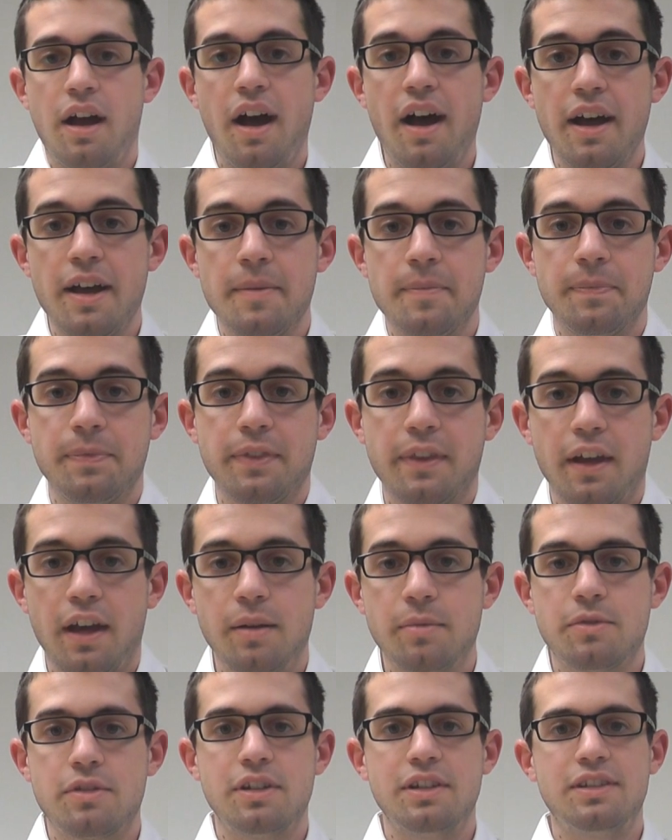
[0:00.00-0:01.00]
Hi,
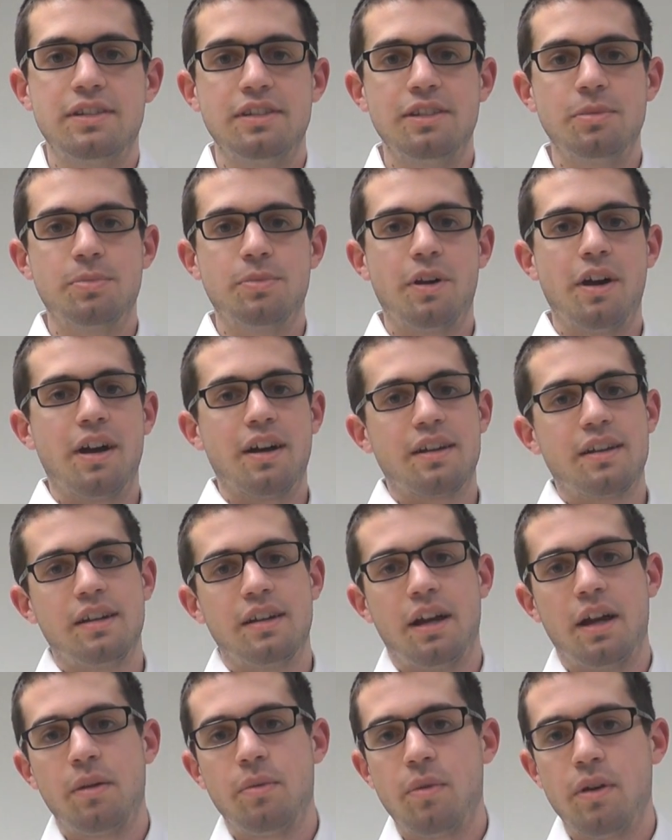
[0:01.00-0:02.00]
I'm Chris Suprock,
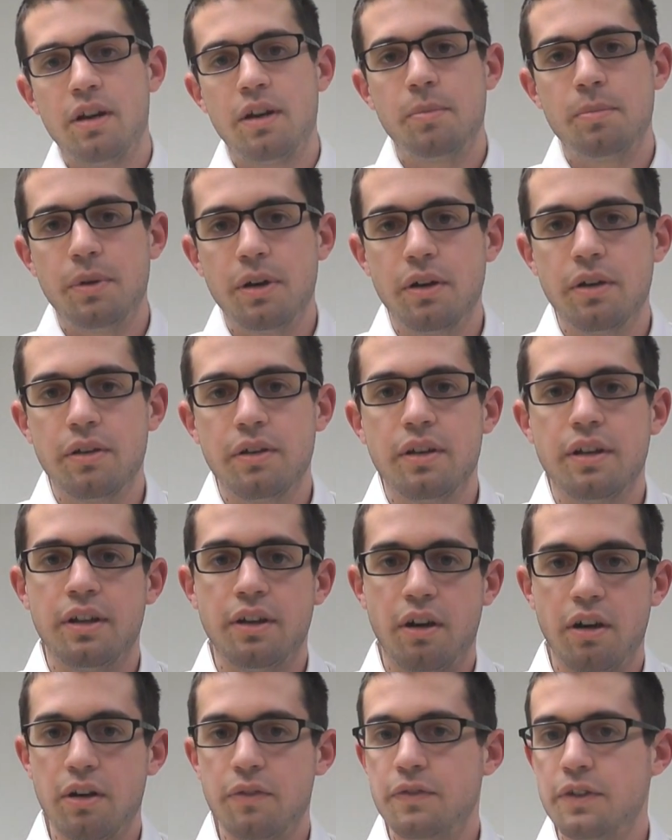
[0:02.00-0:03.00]
and I want to build
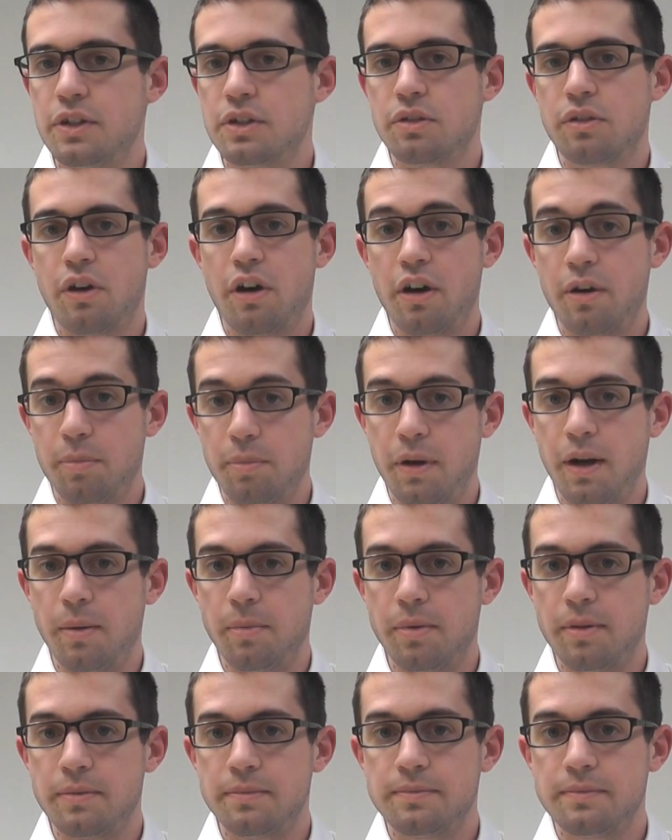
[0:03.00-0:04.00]
an artificial heart
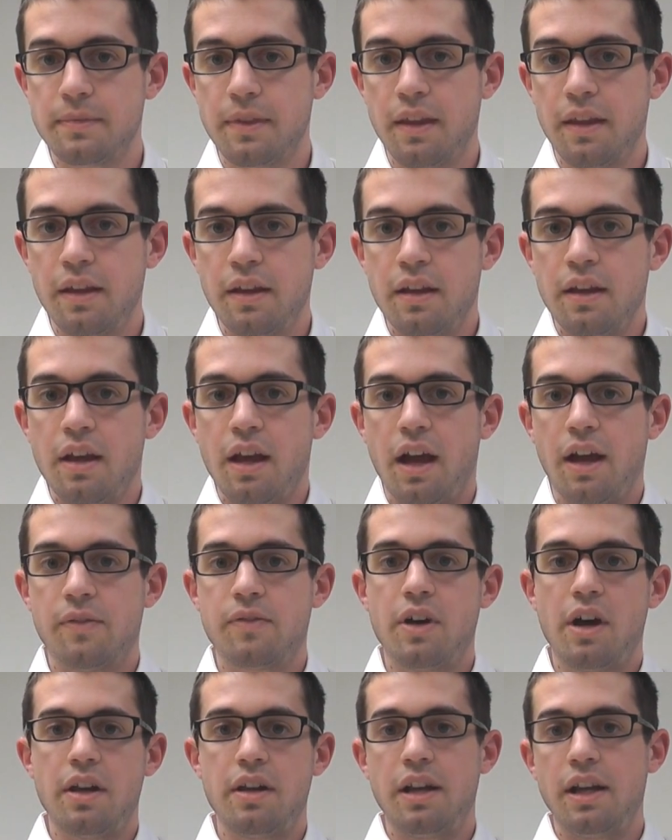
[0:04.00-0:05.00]
pump.
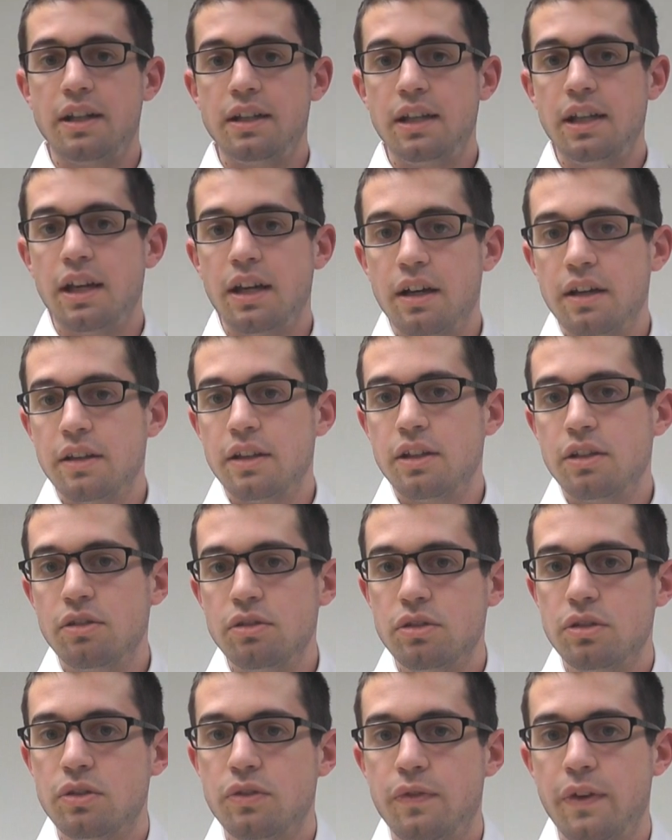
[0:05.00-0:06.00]
I've got an idea that
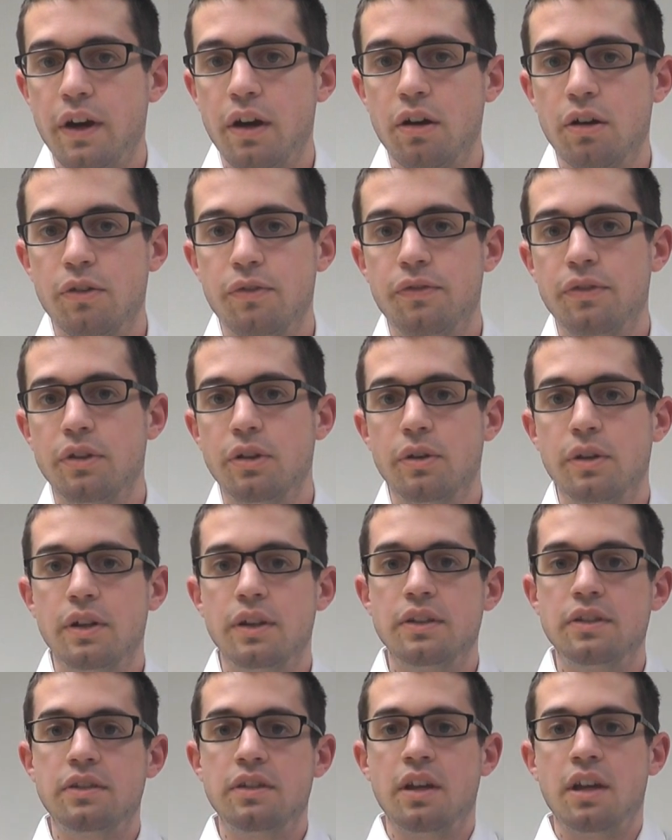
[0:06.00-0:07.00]
uses
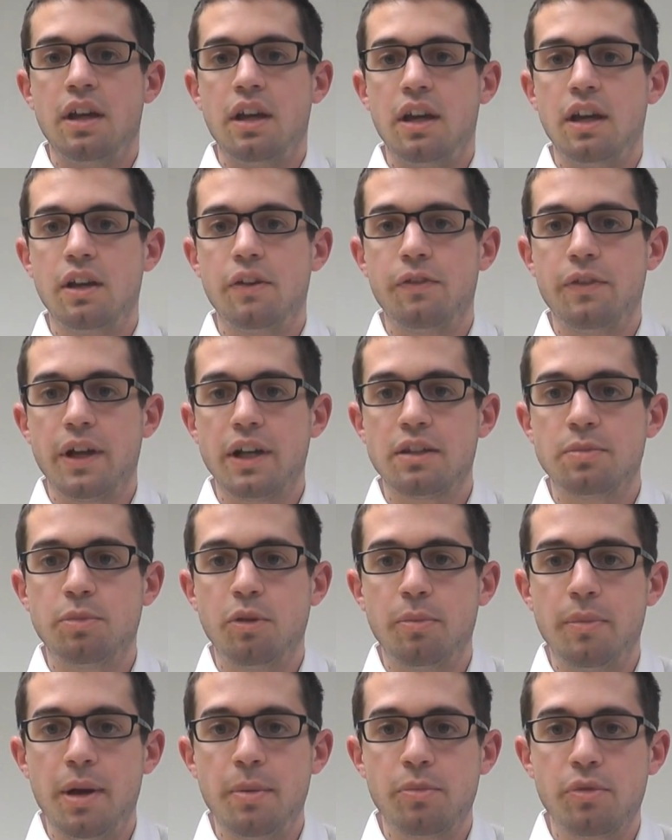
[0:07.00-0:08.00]
ferrofluids in a
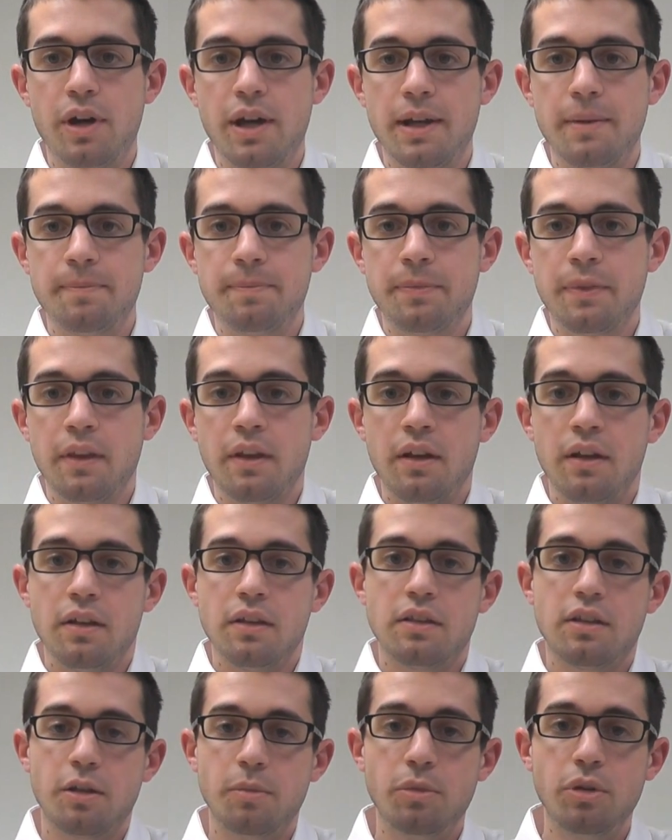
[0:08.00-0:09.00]
flexible membrane
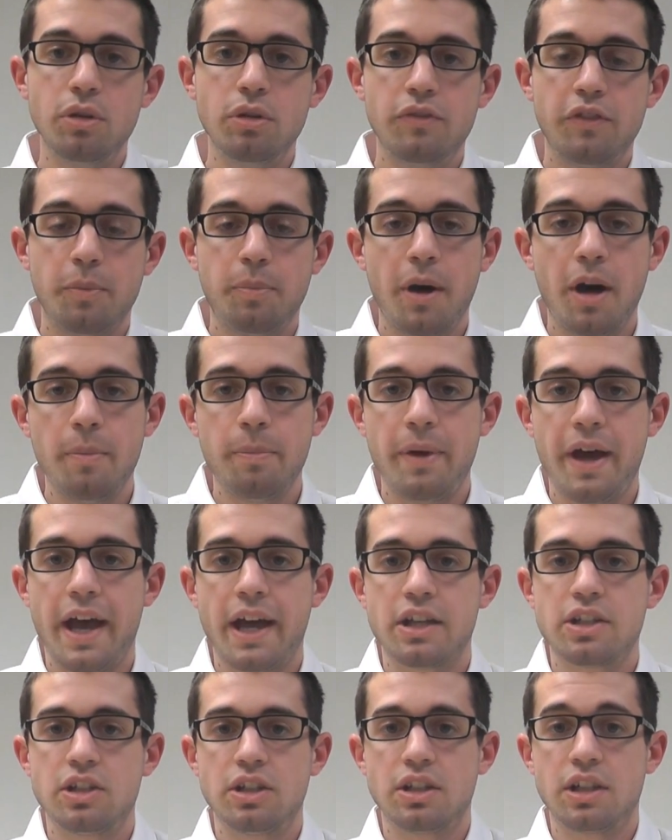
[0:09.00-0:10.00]
to move a pump
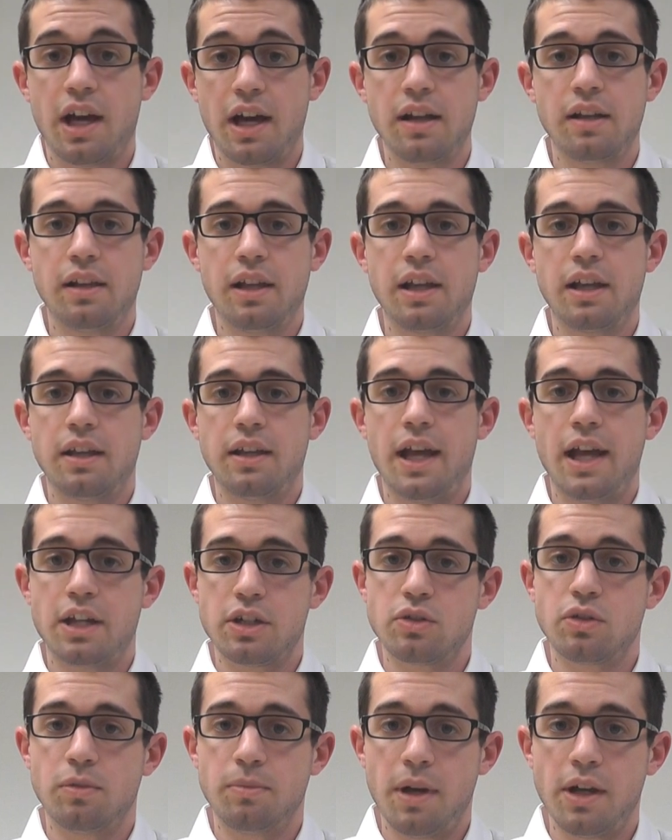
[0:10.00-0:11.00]
action kind of like a
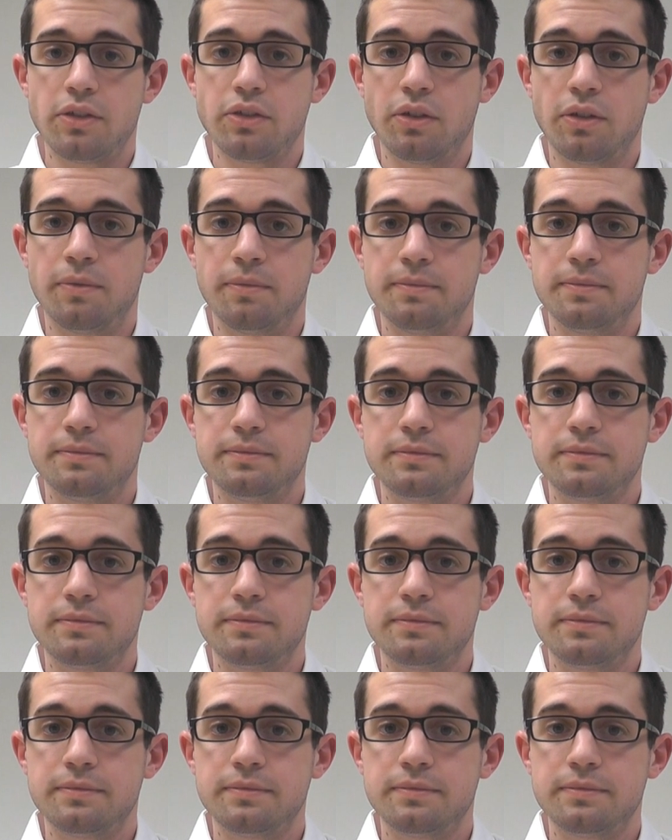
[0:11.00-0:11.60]
natural muscle.